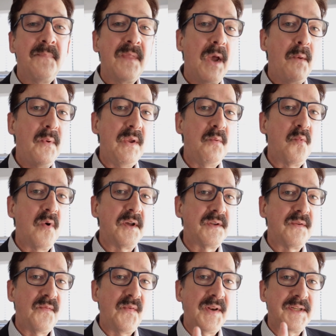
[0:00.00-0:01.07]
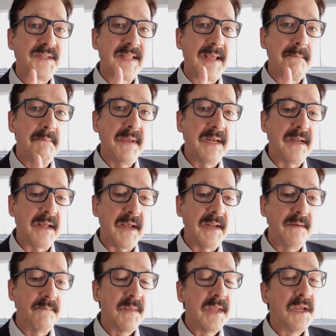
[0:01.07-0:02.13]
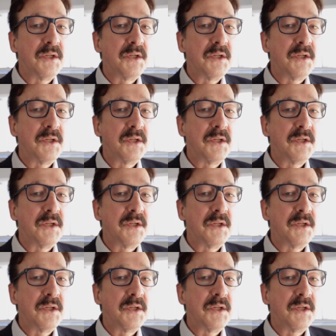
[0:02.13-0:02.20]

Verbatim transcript: that we want to finish that midline.